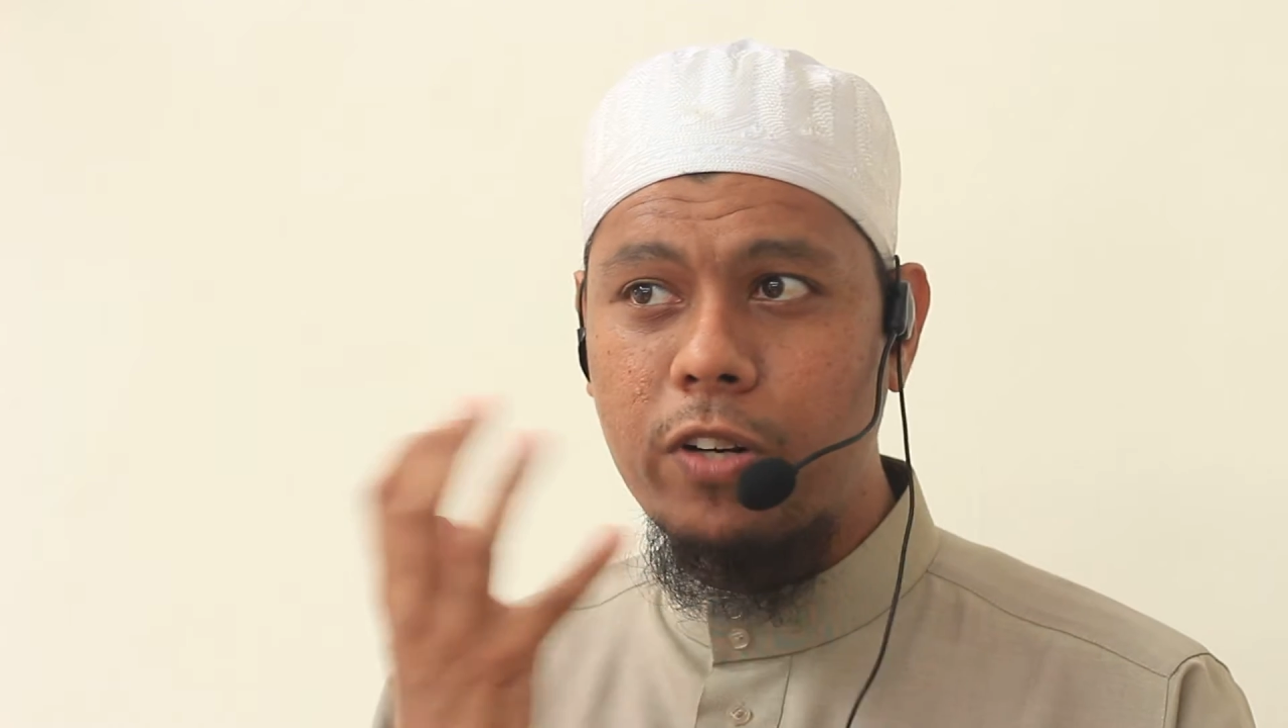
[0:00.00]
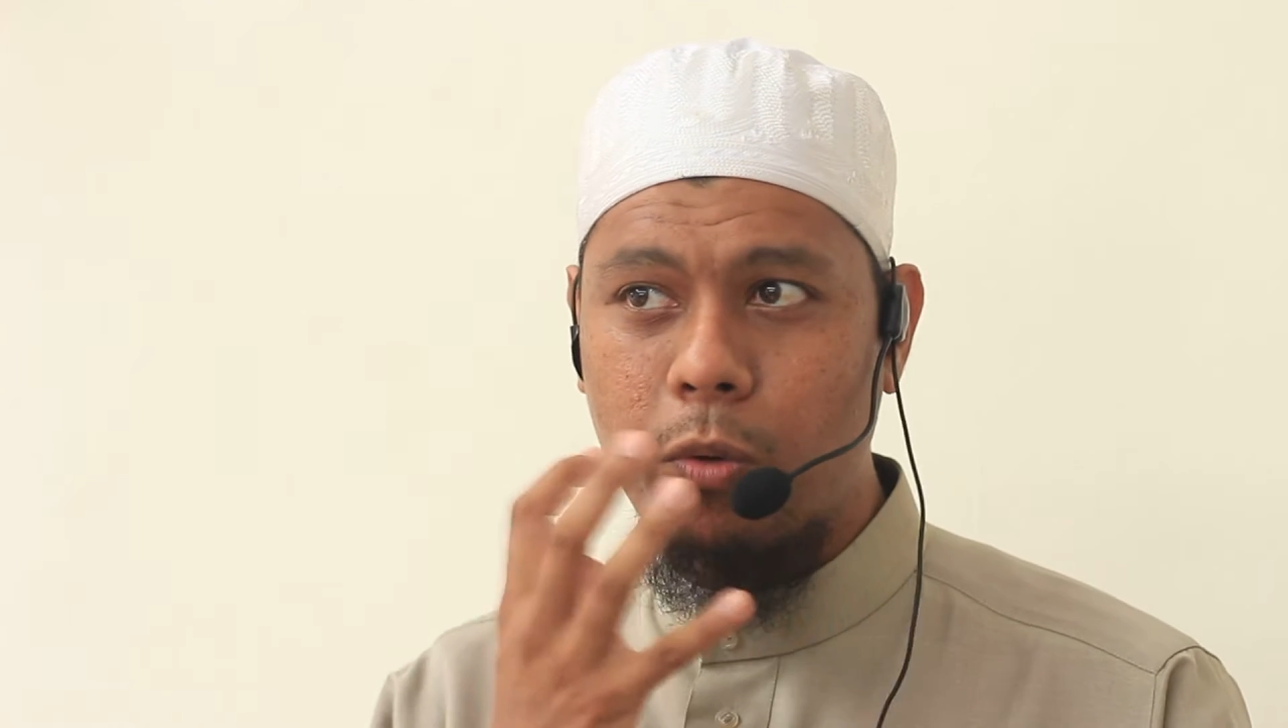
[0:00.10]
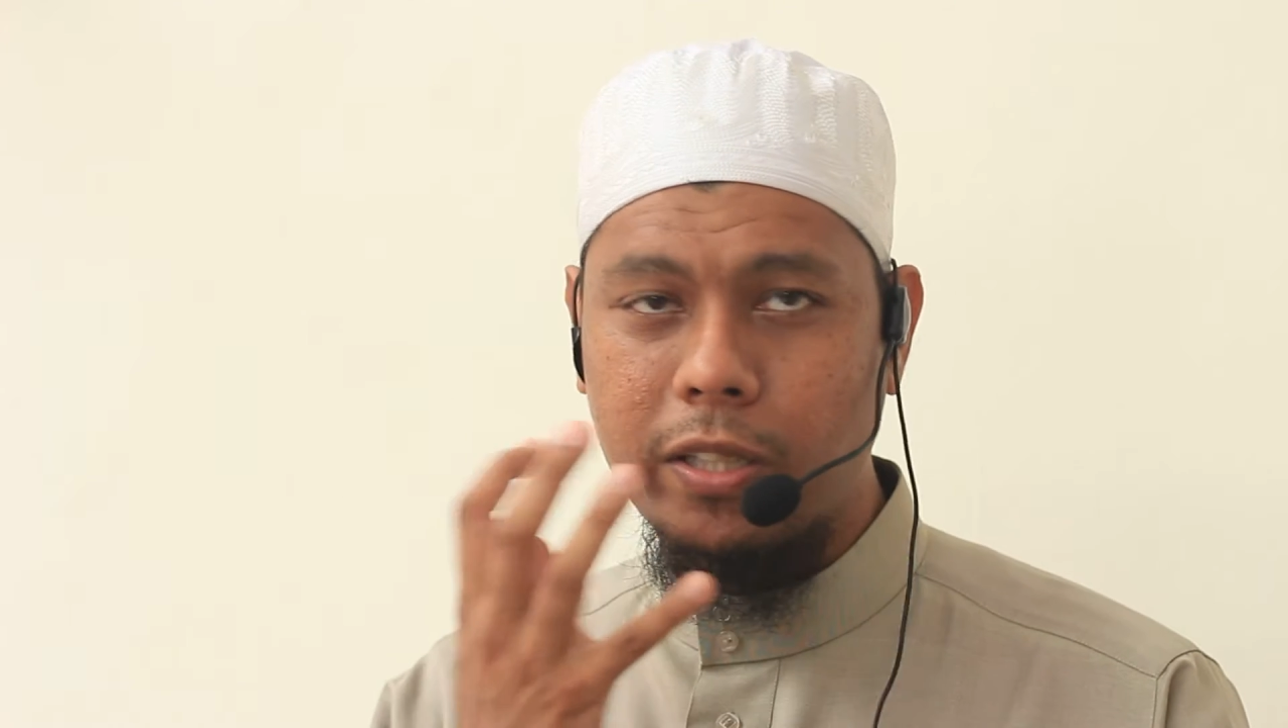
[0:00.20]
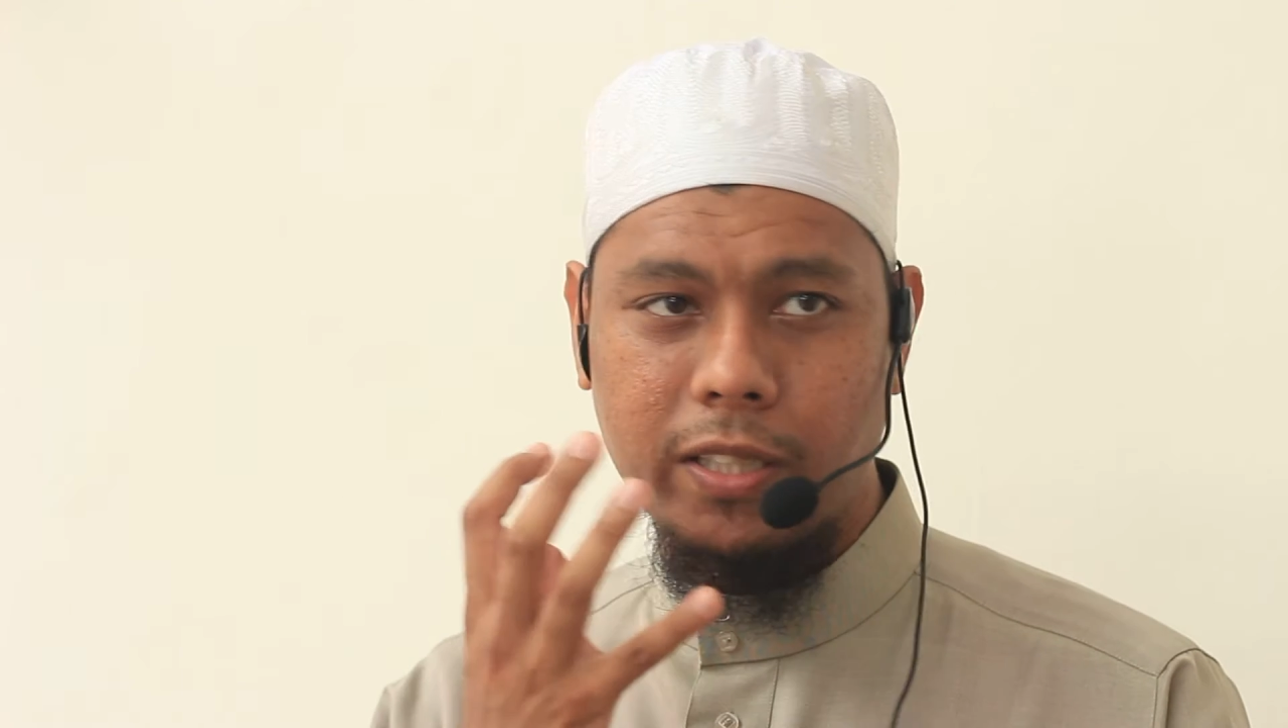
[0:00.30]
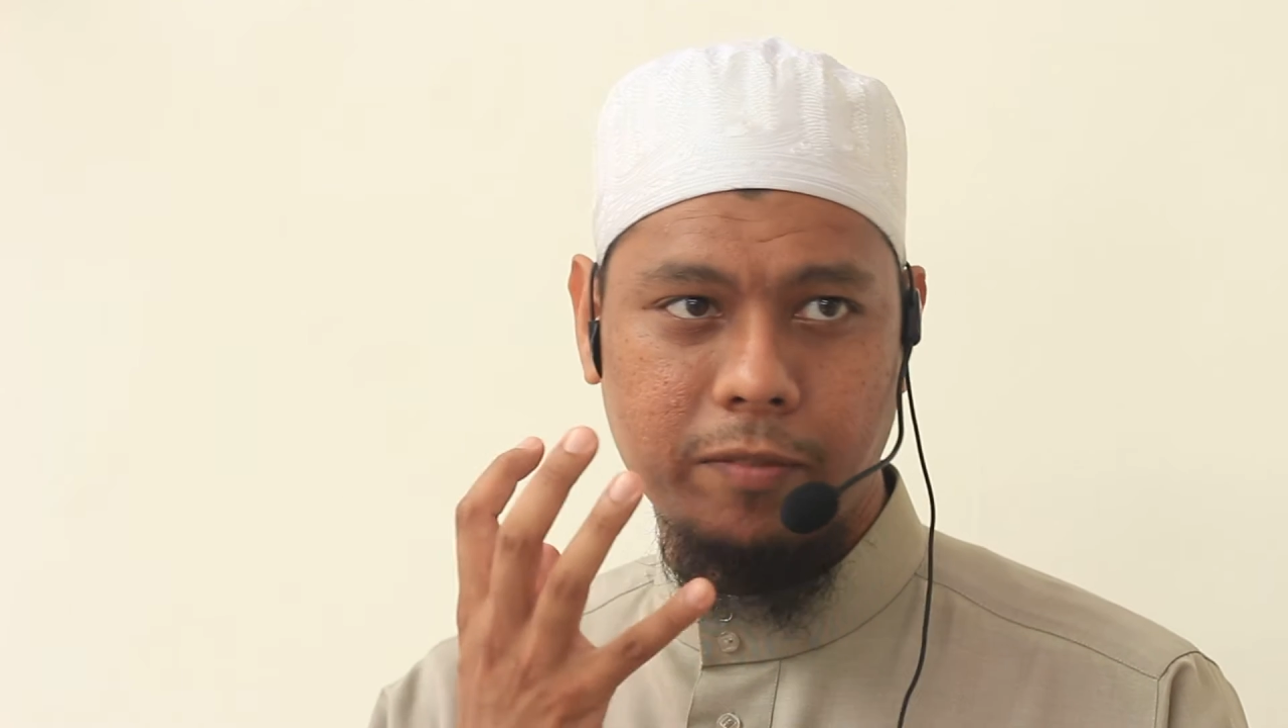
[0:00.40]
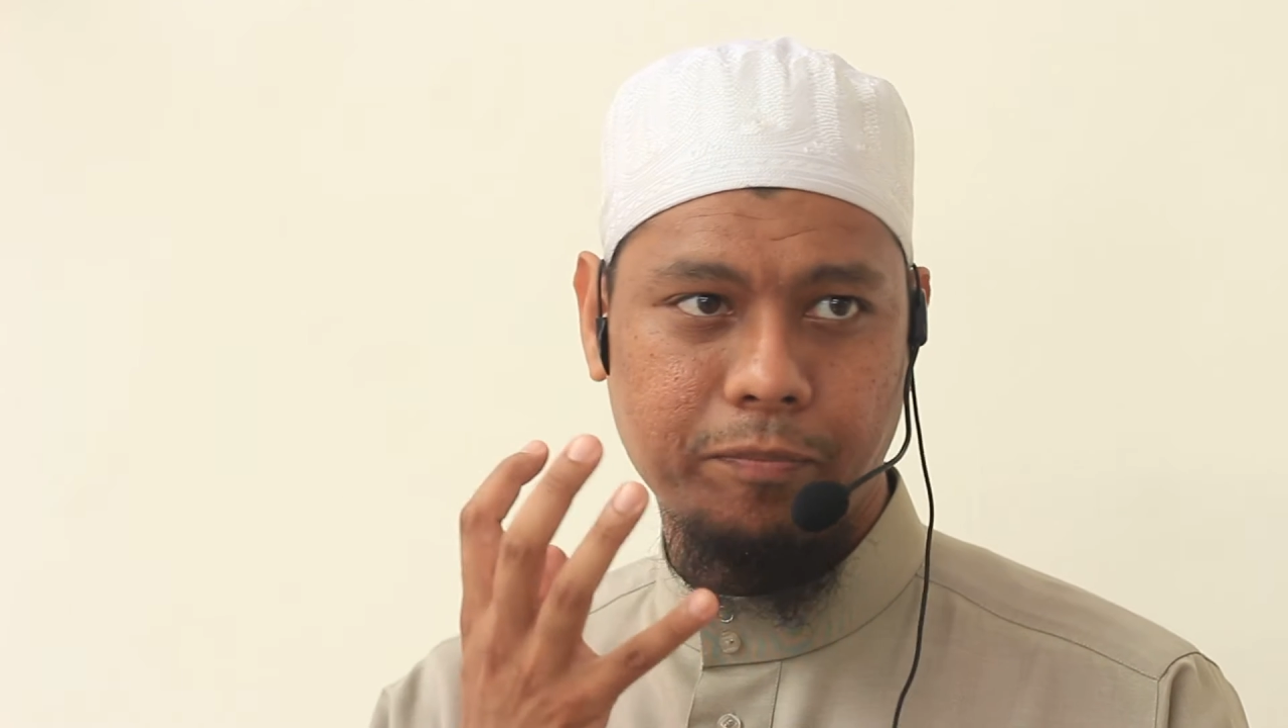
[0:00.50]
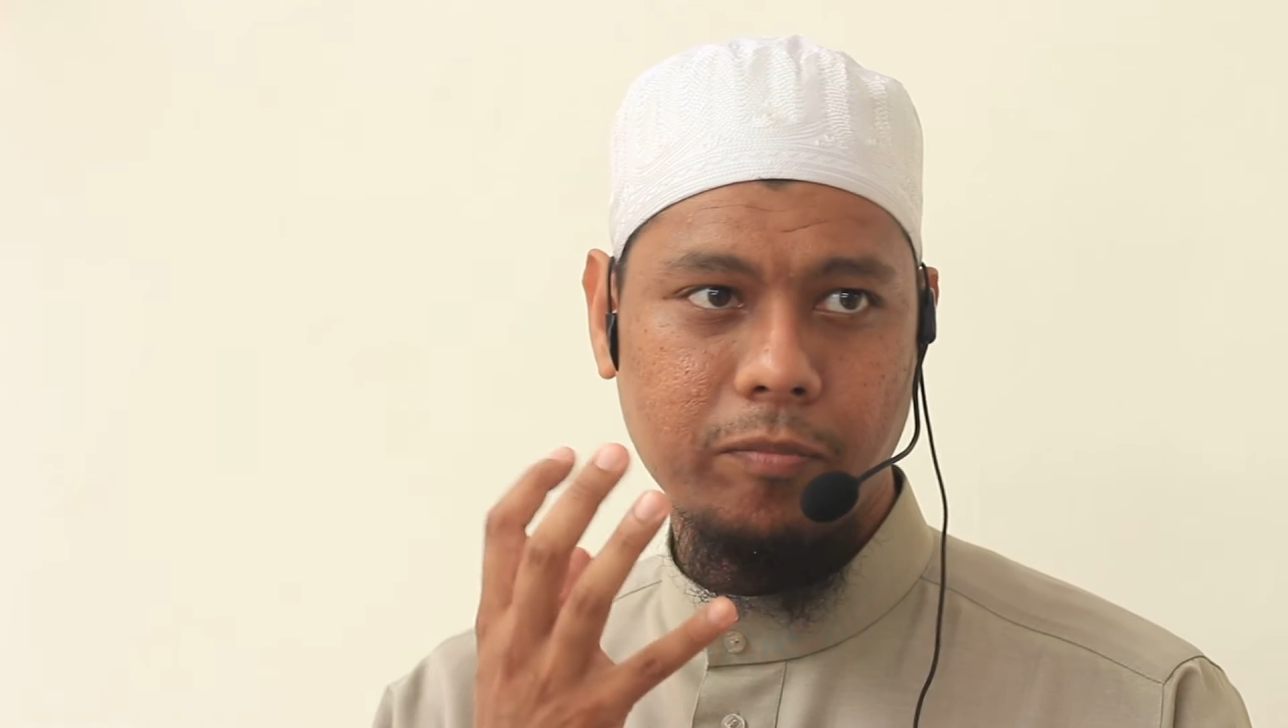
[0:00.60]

the water.